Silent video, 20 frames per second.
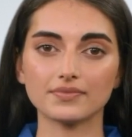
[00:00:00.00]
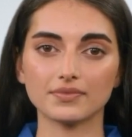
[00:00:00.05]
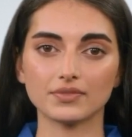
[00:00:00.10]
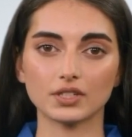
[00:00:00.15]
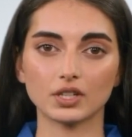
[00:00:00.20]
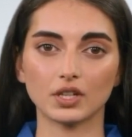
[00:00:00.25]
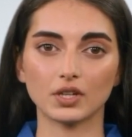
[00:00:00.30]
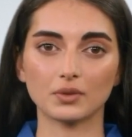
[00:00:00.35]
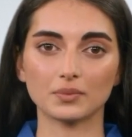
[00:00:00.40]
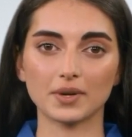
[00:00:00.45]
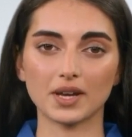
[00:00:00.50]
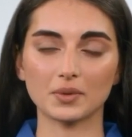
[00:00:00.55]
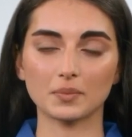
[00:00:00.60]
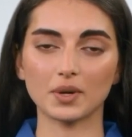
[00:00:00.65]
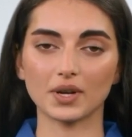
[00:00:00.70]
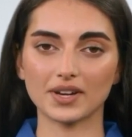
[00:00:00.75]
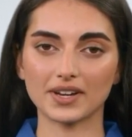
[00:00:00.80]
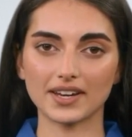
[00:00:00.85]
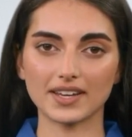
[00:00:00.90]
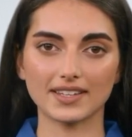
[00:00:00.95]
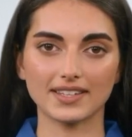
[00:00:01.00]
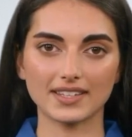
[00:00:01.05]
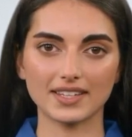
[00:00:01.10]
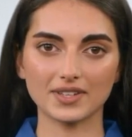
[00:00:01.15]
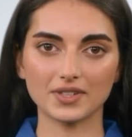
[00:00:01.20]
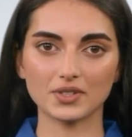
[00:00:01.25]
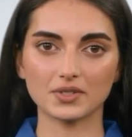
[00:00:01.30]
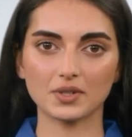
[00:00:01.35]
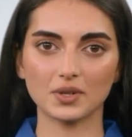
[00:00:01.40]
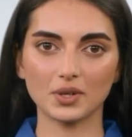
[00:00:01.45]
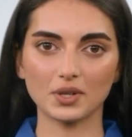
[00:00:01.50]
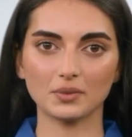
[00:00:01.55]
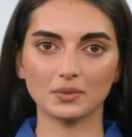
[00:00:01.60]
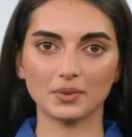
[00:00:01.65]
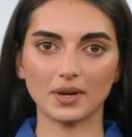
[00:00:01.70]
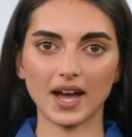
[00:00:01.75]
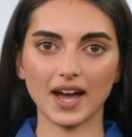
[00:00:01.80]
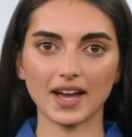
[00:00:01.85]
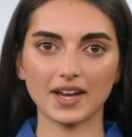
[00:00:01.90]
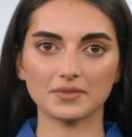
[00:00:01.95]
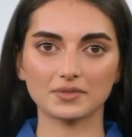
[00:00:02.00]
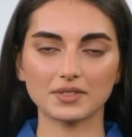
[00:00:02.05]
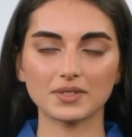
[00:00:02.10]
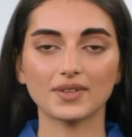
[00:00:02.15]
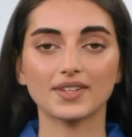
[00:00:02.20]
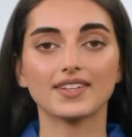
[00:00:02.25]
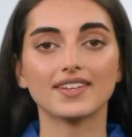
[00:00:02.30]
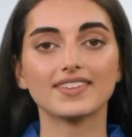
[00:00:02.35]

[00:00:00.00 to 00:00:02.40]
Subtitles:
You may want to consider going live during